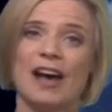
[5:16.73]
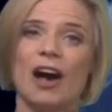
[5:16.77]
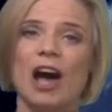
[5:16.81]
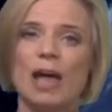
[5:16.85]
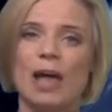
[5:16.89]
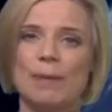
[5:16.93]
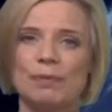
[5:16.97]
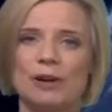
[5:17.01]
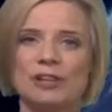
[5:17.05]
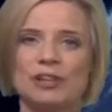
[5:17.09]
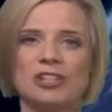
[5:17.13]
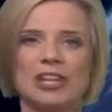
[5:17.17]

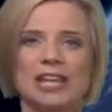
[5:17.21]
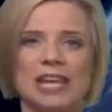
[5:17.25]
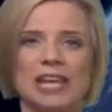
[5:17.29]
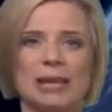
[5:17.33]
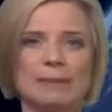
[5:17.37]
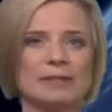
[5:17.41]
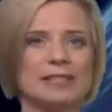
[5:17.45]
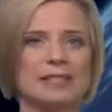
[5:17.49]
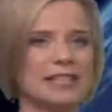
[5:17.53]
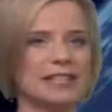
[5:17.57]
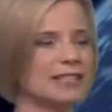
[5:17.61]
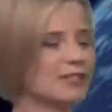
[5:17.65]
High pressure
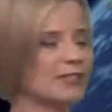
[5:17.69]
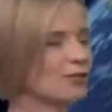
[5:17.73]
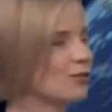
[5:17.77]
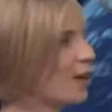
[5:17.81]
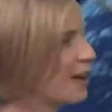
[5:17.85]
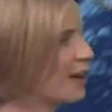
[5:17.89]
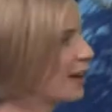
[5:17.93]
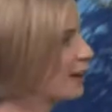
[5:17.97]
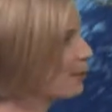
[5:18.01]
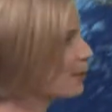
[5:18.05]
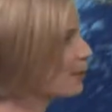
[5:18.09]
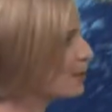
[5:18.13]
keeps things
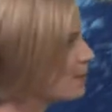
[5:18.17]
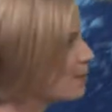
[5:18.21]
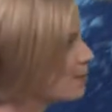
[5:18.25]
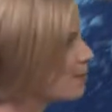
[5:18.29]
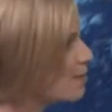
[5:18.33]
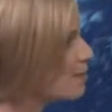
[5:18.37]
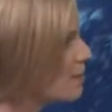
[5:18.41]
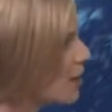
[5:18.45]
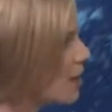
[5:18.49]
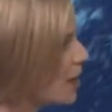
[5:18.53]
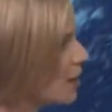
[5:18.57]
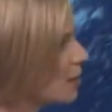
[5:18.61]
dry across
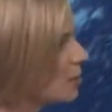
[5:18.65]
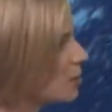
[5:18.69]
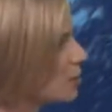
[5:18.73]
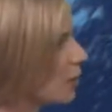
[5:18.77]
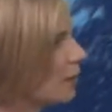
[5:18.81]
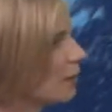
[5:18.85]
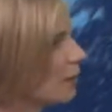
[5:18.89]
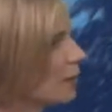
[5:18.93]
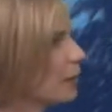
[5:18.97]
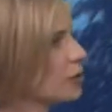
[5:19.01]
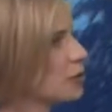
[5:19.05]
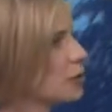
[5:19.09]
much
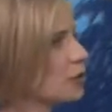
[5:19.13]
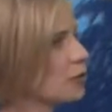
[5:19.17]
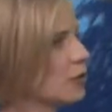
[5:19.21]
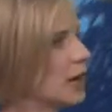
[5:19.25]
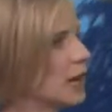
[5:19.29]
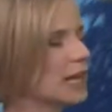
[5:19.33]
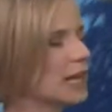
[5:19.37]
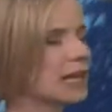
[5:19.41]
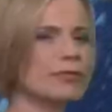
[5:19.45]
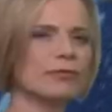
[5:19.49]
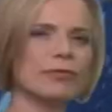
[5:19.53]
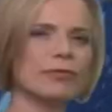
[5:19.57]
of
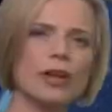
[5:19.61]
Australia,